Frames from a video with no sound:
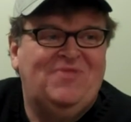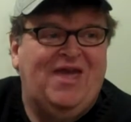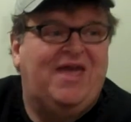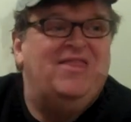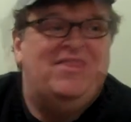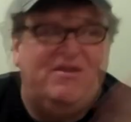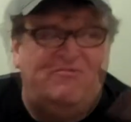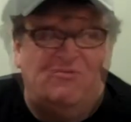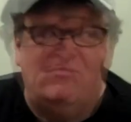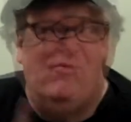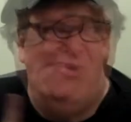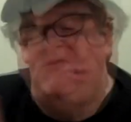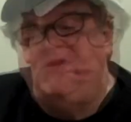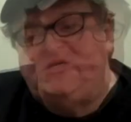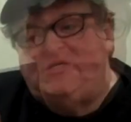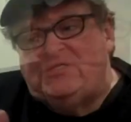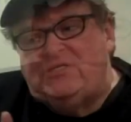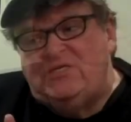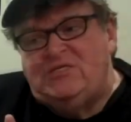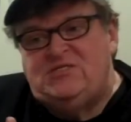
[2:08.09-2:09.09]
And never even a
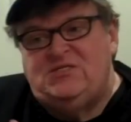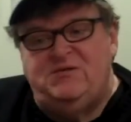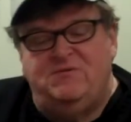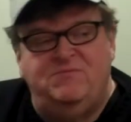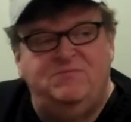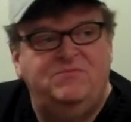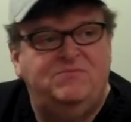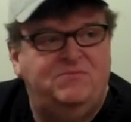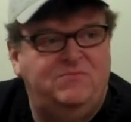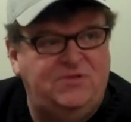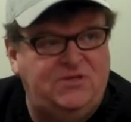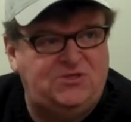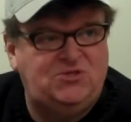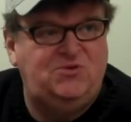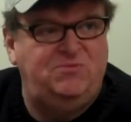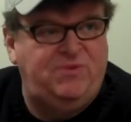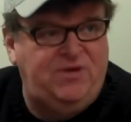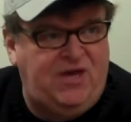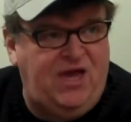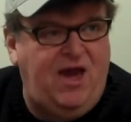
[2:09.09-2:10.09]
system, this
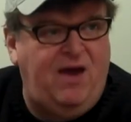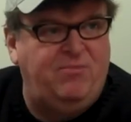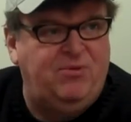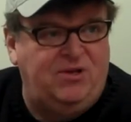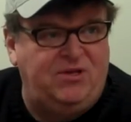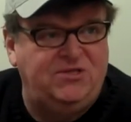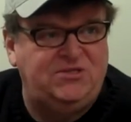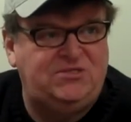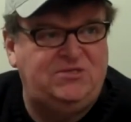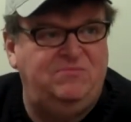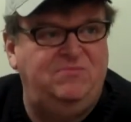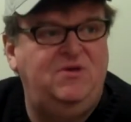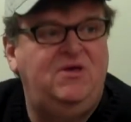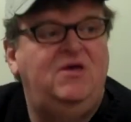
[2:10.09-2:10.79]
would be capitalism,